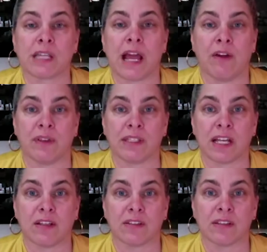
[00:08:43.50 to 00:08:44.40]
healthy
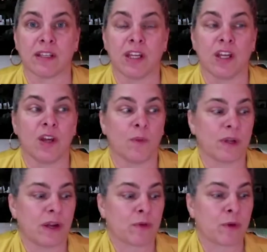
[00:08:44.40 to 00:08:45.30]
cells.
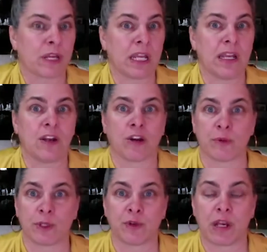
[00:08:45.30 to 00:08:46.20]
Whatever we're eating or
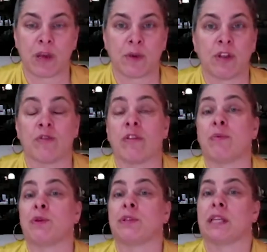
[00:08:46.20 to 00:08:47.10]
we're drinking, we're either
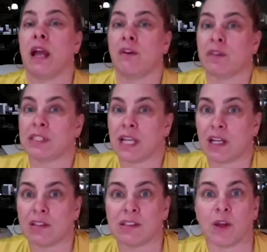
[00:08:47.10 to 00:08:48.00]
reproducing healthy
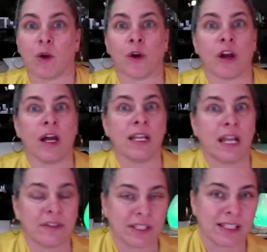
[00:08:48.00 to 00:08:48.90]
cells or
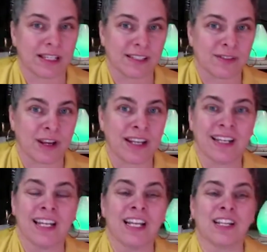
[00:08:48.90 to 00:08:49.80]
unhealthy cells,
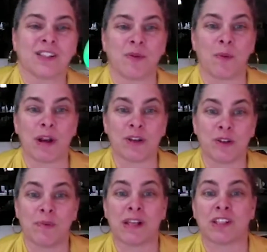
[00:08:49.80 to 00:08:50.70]
right? So we want to do
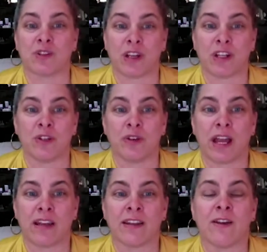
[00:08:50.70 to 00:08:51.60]
the best to try to do
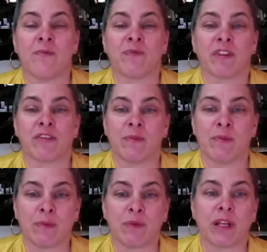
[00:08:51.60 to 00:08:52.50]
that.
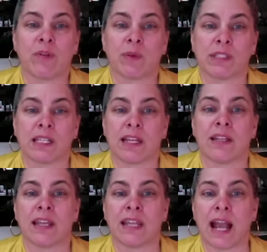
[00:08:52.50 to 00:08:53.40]
Remembering, once again,
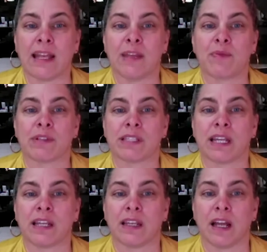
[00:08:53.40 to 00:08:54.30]
that
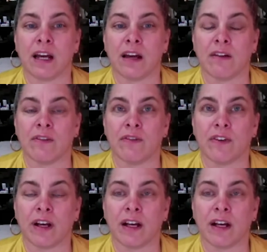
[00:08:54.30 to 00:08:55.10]
90% of